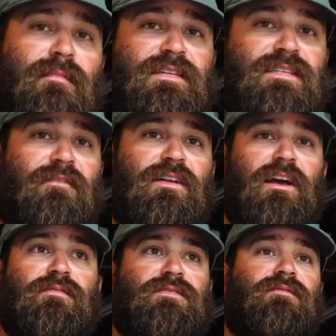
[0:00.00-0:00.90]
It definitely
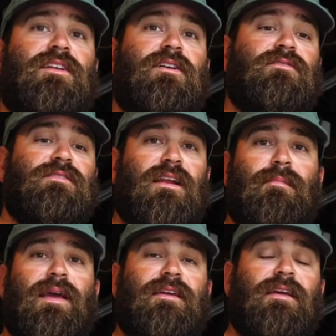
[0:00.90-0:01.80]
helps the videos that I'm
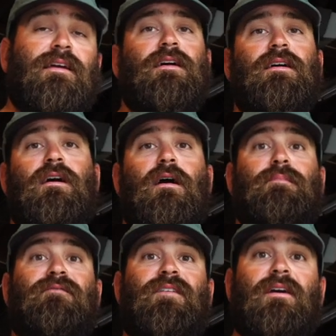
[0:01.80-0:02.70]
making
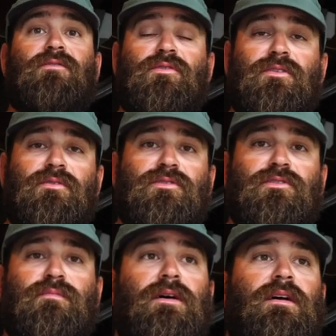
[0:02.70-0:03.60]
be found on YouTube.